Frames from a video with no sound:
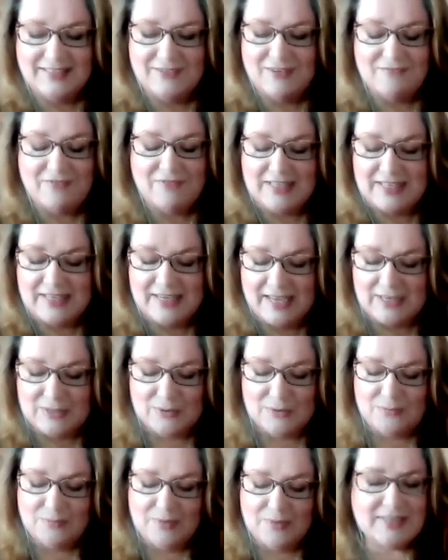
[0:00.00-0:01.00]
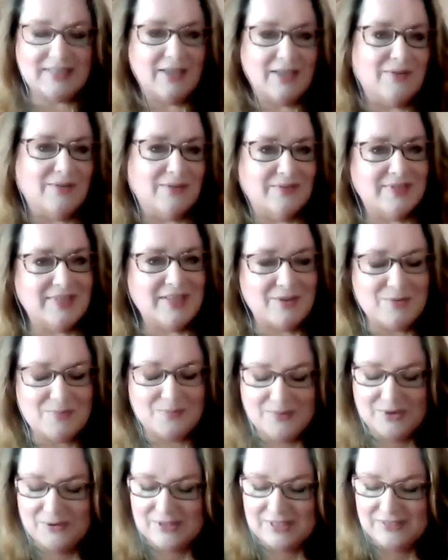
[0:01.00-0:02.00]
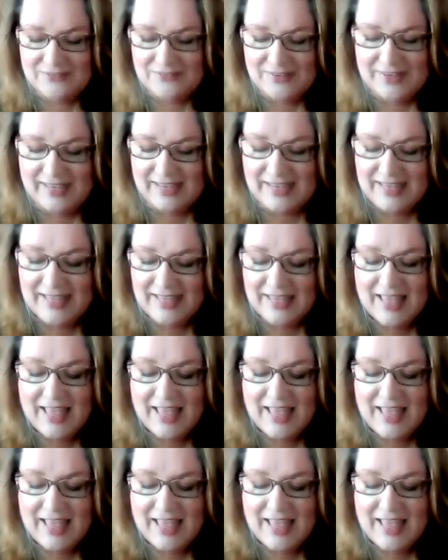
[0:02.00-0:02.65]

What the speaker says: resonates with me so beautifully.